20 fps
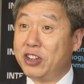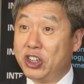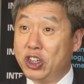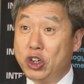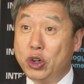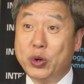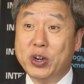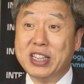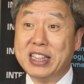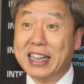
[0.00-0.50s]

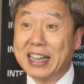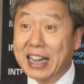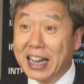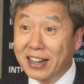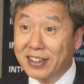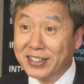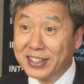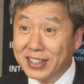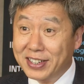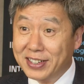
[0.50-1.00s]
curating the
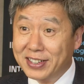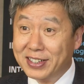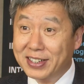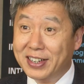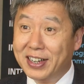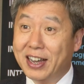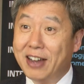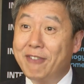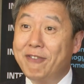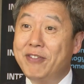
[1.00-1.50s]
content,
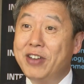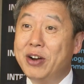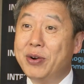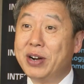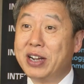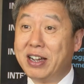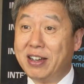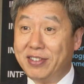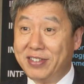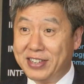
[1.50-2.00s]
are
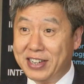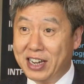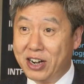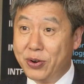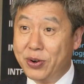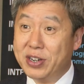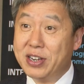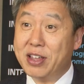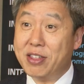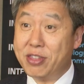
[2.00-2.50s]
very
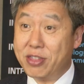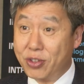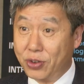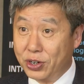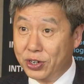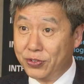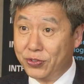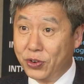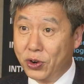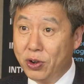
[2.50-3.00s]
considerate and
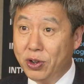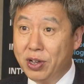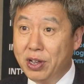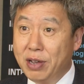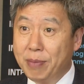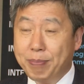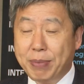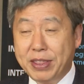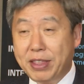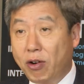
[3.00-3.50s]
thoughtful.
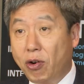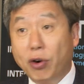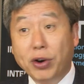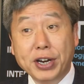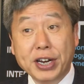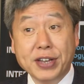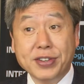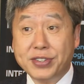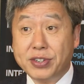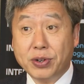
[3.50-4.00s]
But the
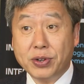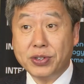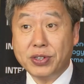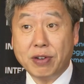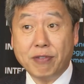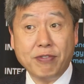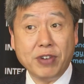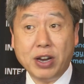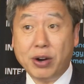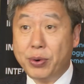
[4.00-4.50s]
audience
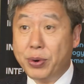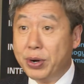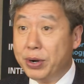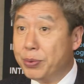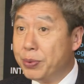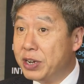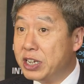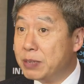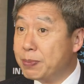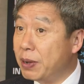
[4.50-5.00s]
also very
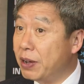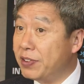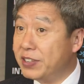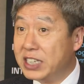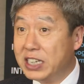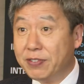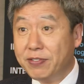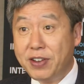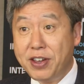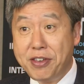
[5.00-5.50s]

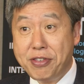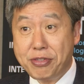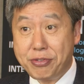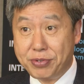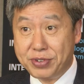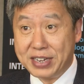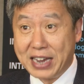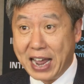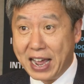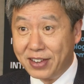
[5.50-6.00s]
responsive,
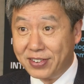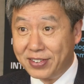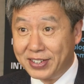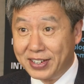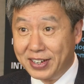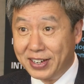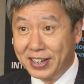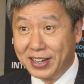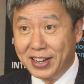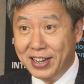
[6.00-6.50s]

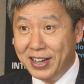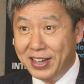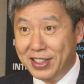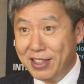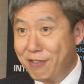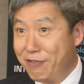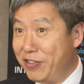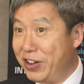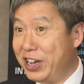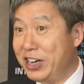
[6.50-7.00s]
enthusiastic.
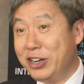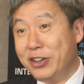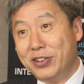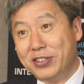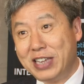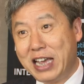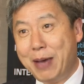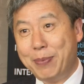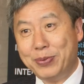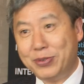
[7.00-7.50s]
The venue
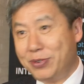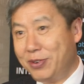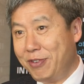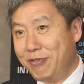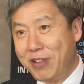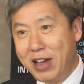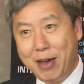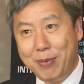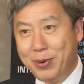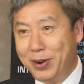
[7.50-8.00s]
is
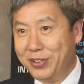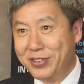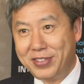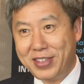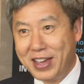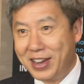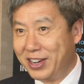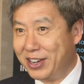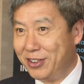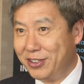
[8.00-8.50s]
absolutely fabulous.
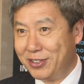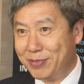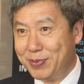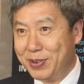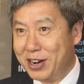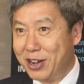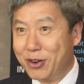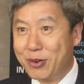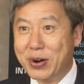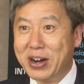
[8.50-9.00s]
Thank you. It's
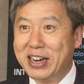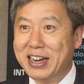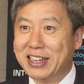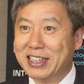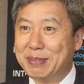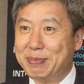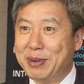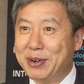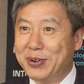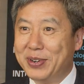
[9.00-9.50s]
been a great
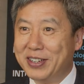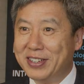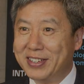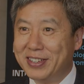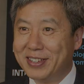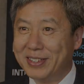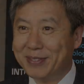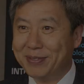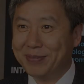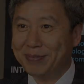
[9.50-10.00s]
experience.